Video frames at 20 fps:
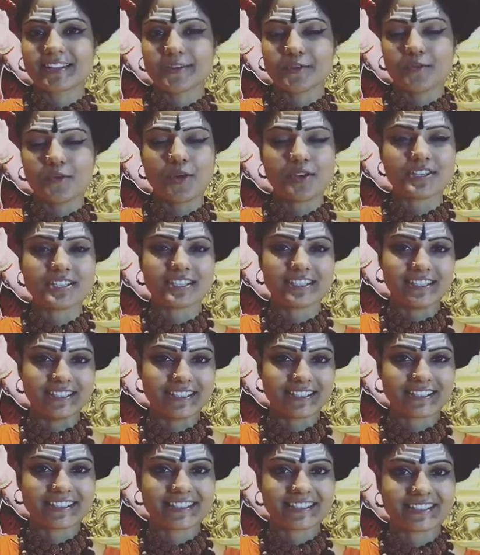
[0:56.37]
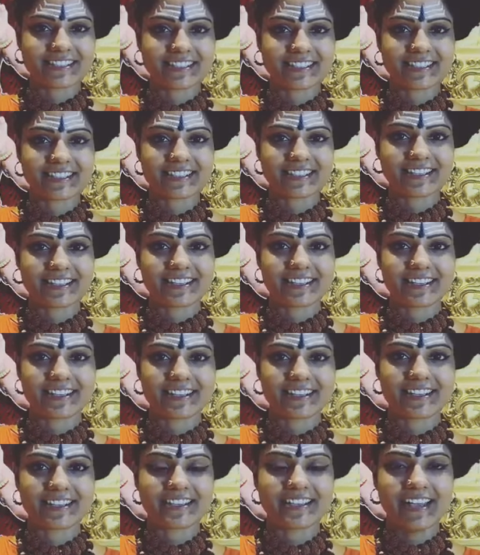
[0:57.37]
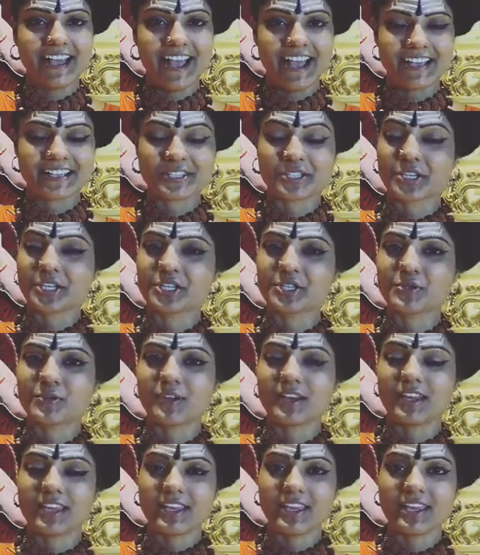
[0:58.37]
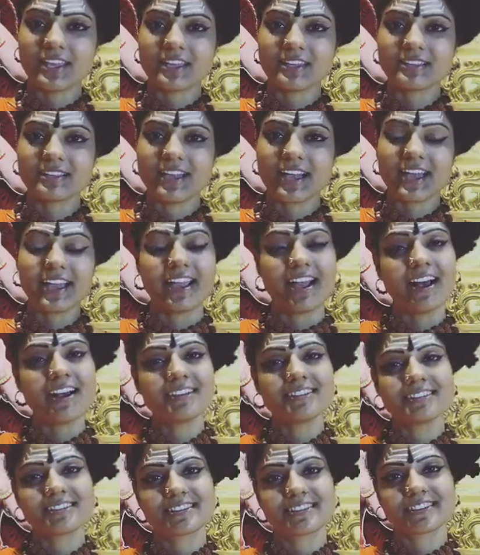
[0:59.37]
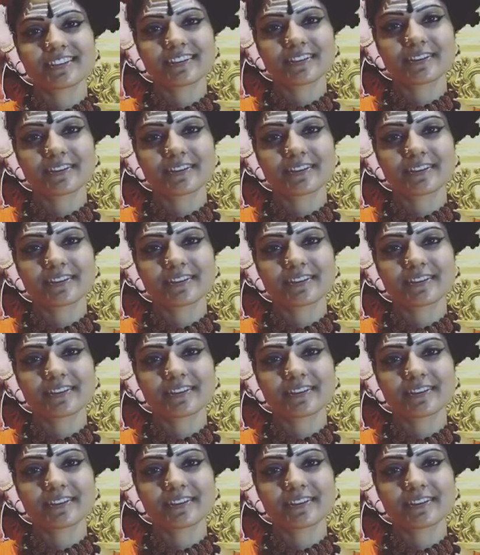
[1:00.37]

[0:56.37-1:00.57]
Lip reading: what it is? As a ritual again, I asked